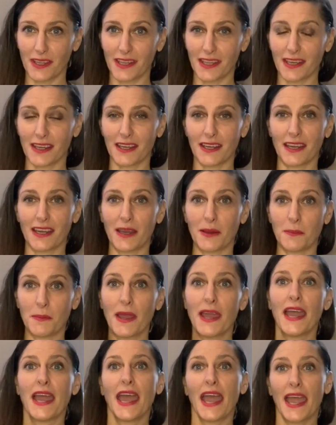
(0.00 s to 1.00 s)
the um,
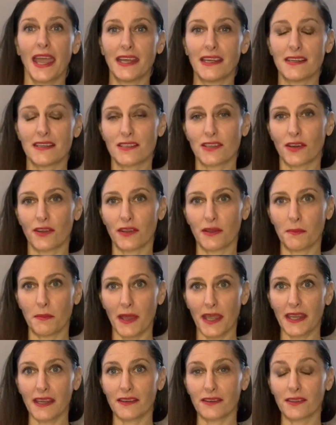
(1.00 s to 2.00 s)
anus on the
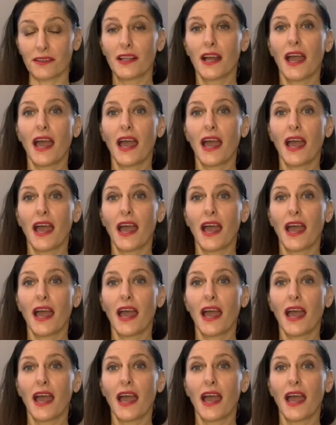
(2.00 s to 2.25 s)
male,